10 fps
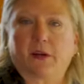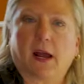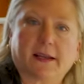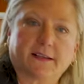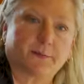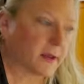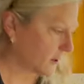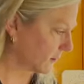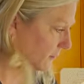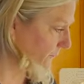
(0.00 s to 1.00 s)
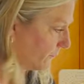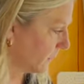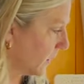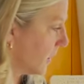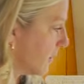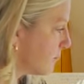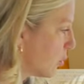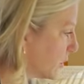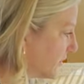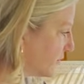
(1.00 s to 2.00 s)
an ice maker,
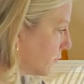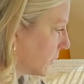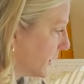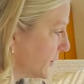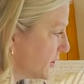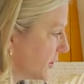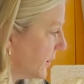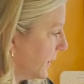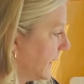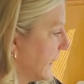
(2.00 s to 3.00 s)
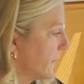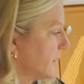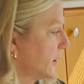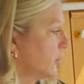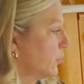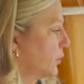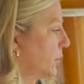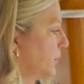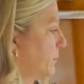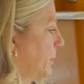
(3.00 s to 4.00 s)
more storage, and then you could